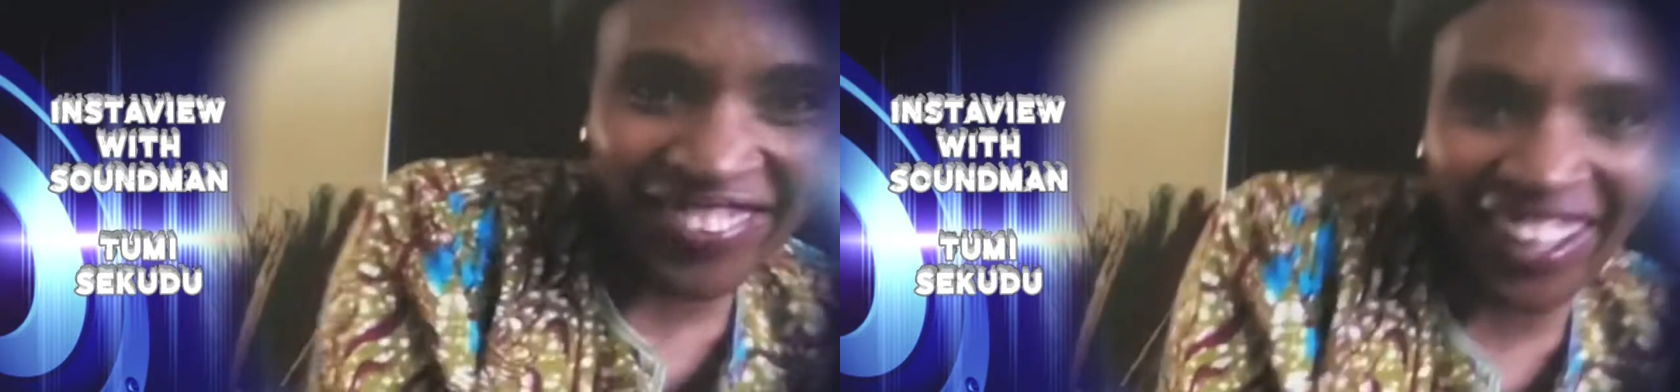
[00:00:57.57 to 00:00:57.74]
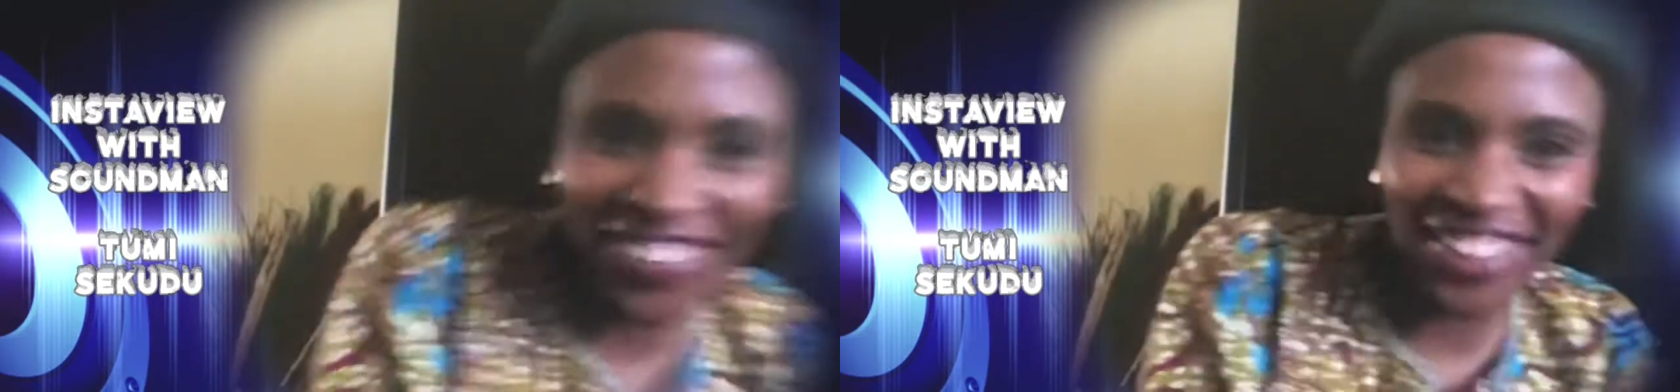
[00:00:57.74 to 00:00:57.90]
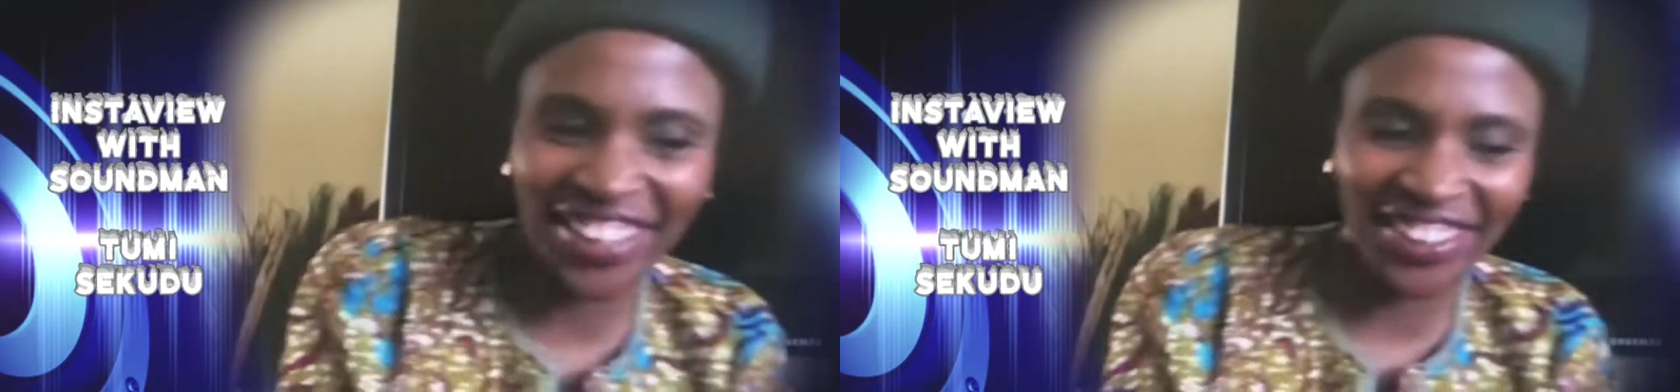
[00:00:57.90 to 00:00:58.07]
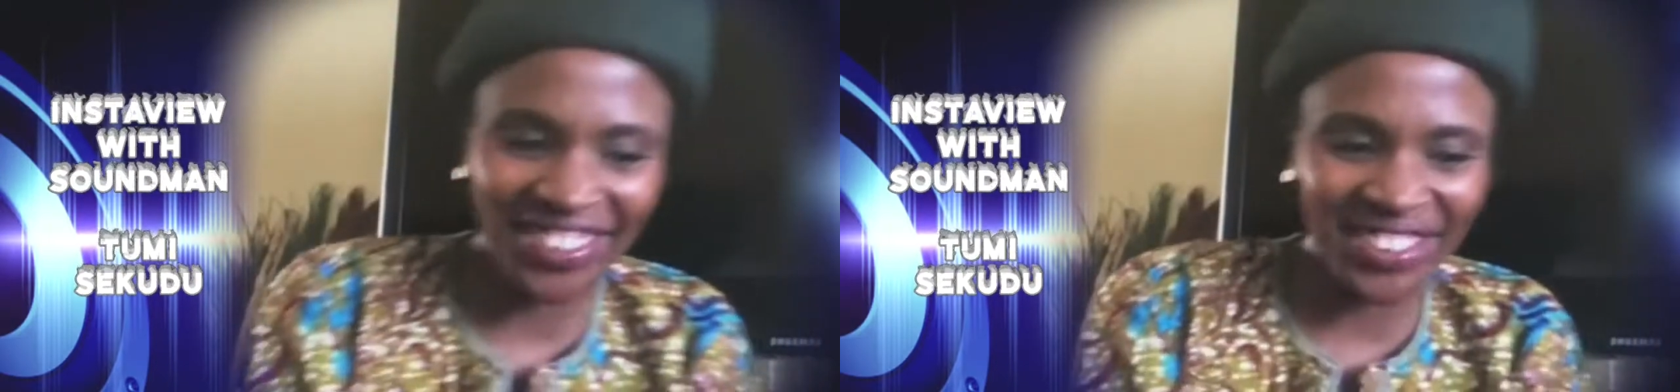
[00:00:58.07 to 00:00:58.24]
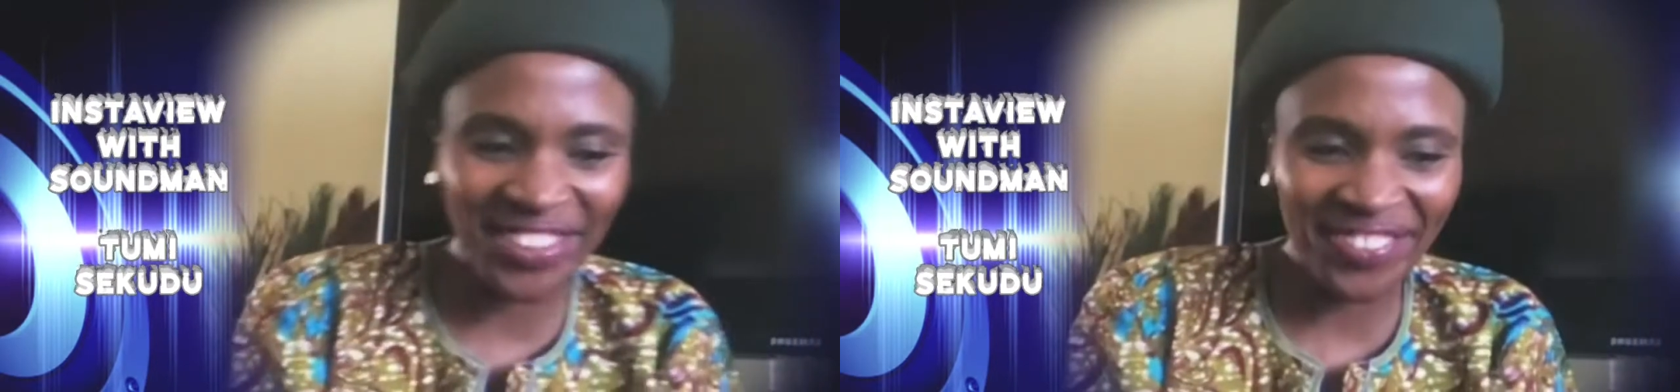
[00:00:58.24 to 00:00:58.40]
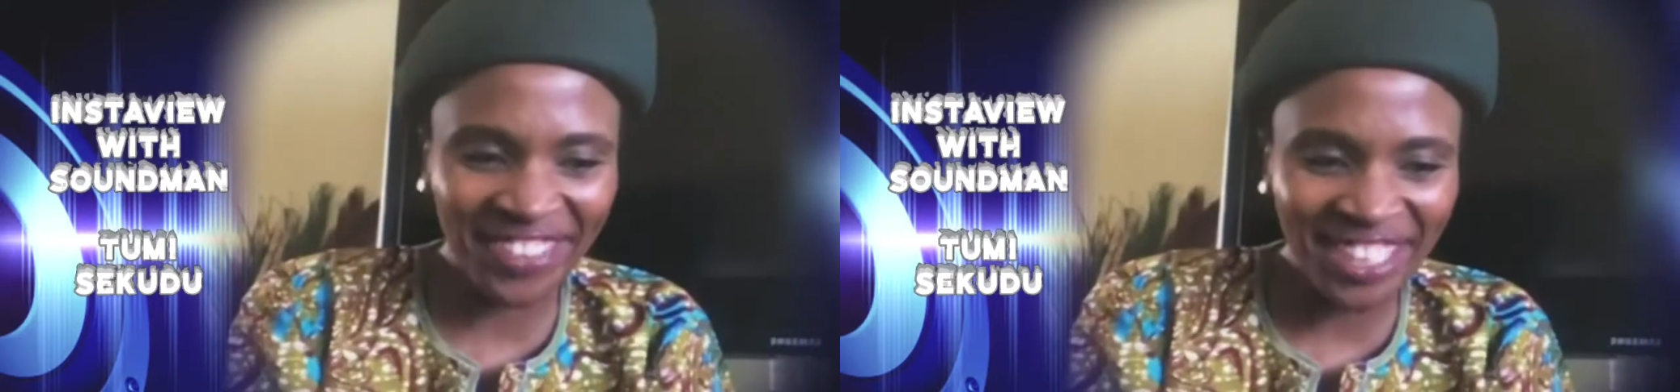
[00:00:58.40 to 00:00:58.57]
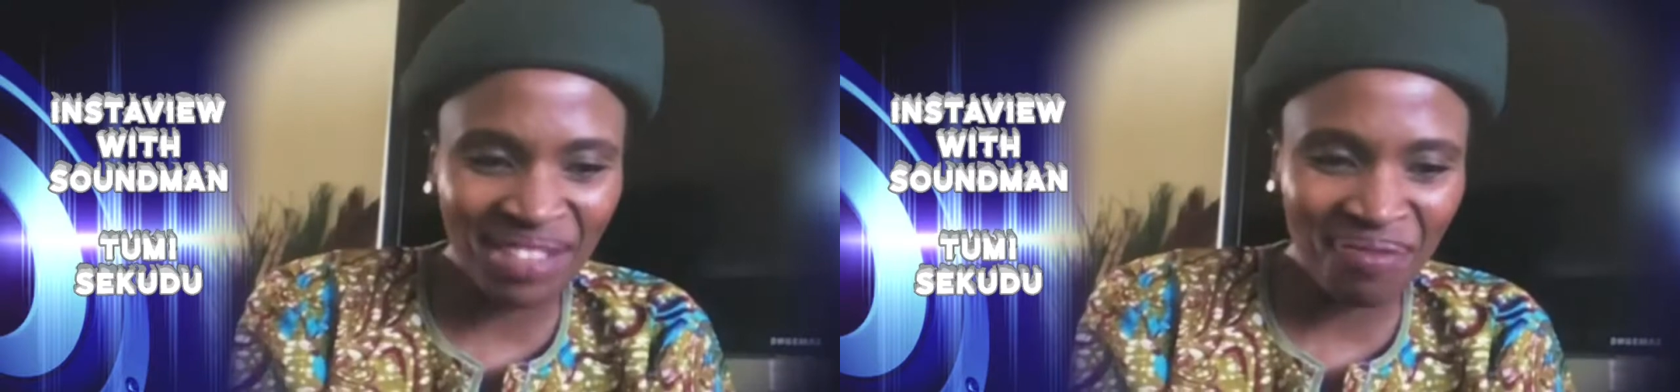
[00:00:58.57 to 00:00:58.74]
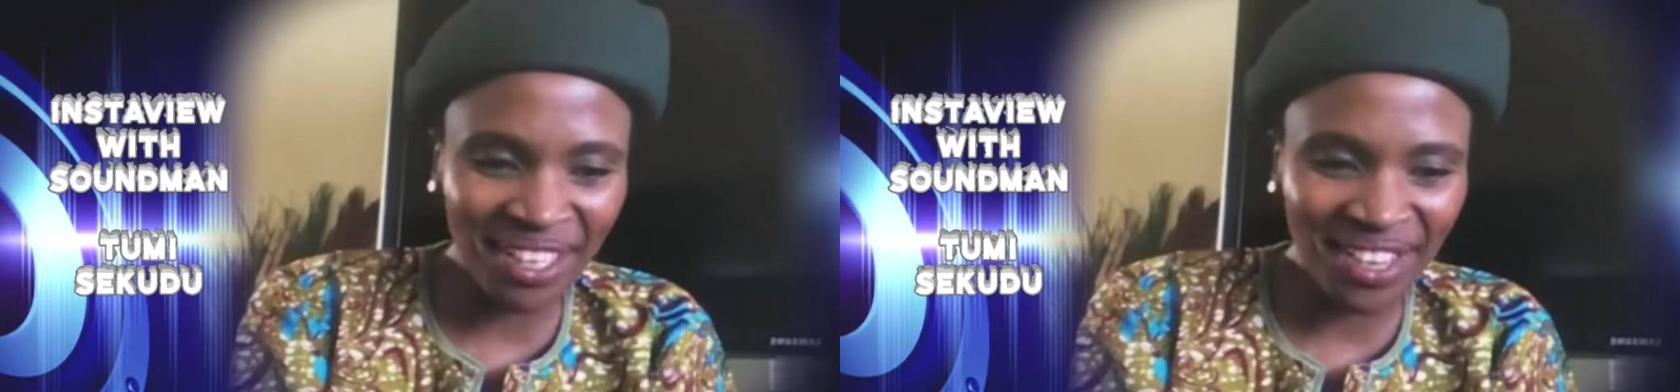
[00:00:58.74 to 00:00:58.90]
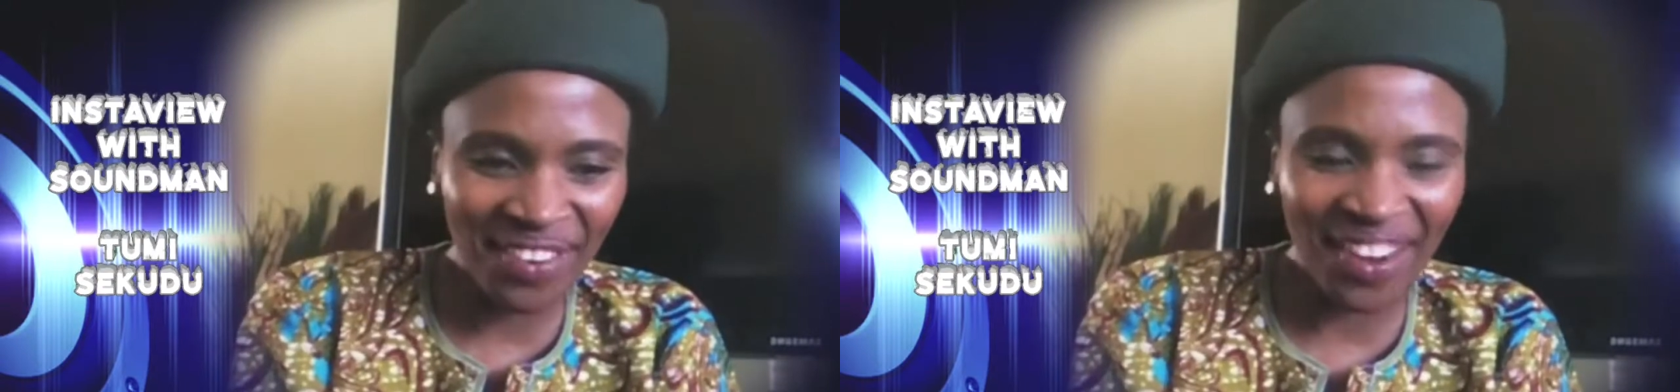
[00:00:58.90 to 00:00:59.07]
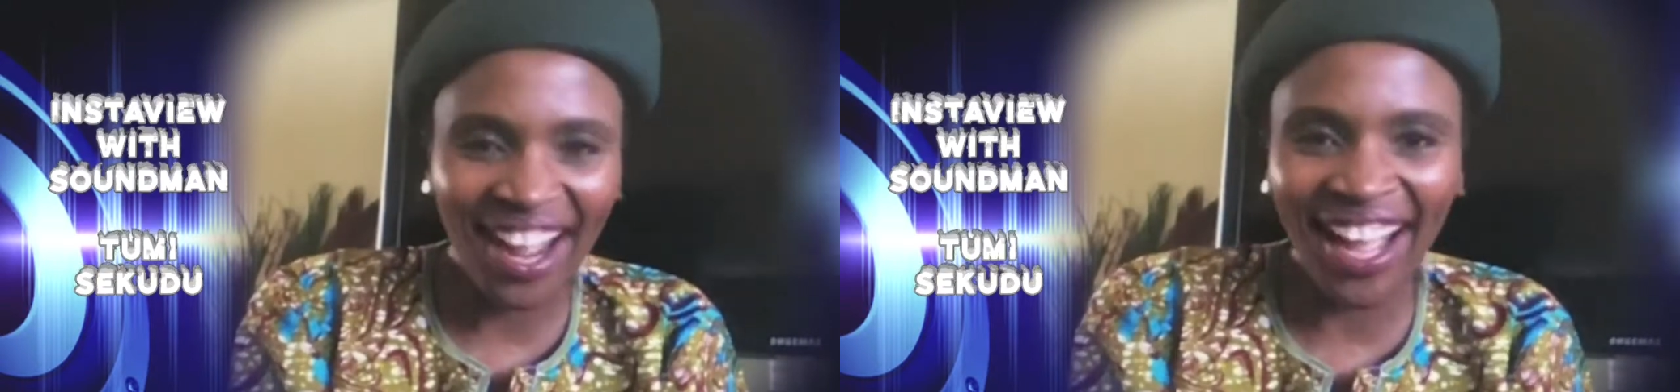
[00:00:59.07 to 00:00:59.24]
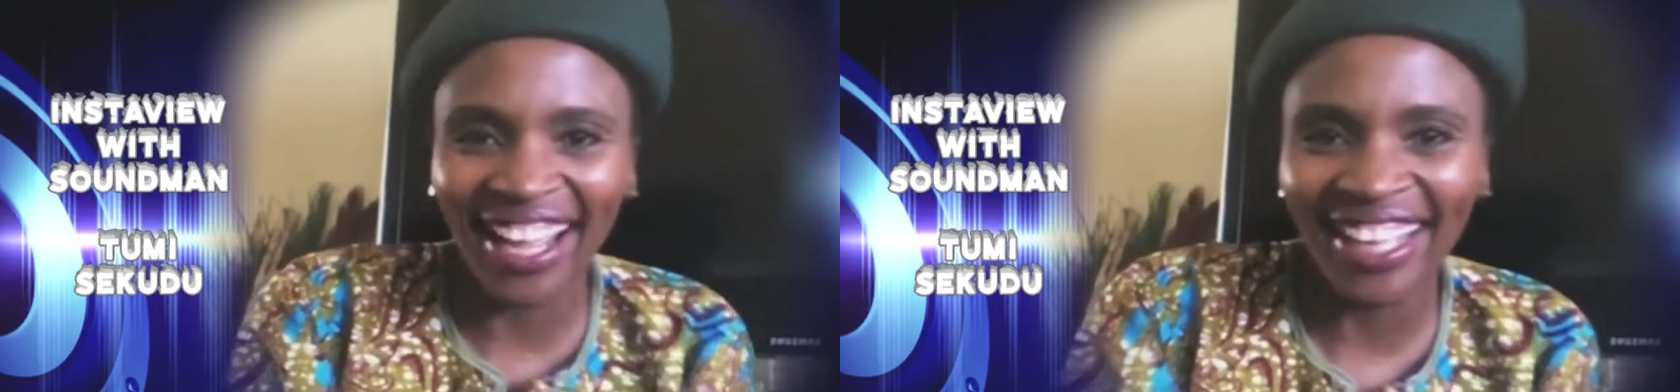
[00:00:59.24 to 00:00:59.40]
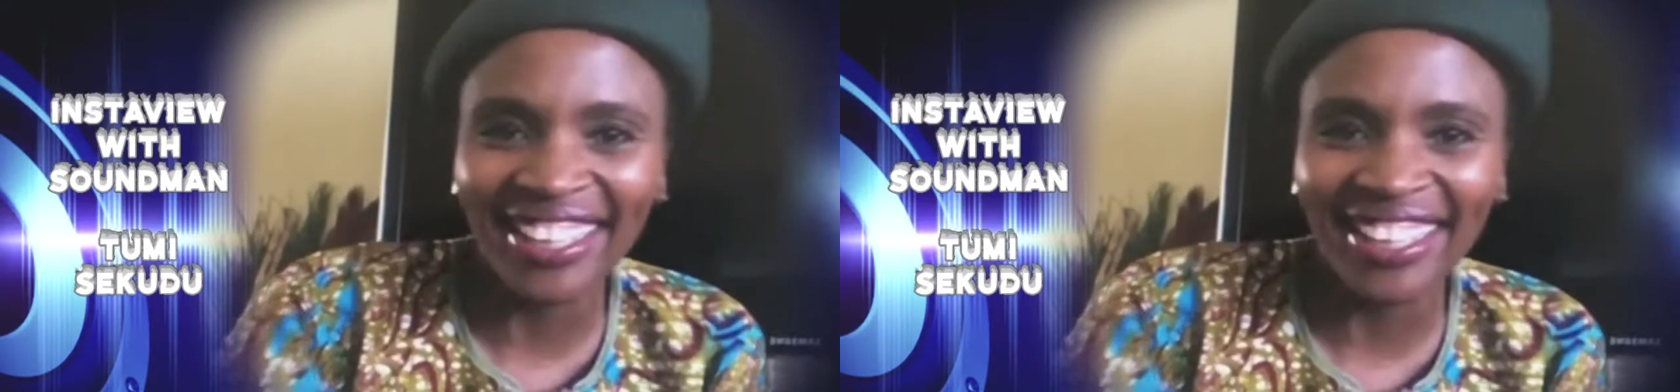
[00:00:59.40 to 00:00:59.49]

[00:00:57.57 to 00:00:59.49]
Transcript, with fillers: How are you, Jimmy? It's been a while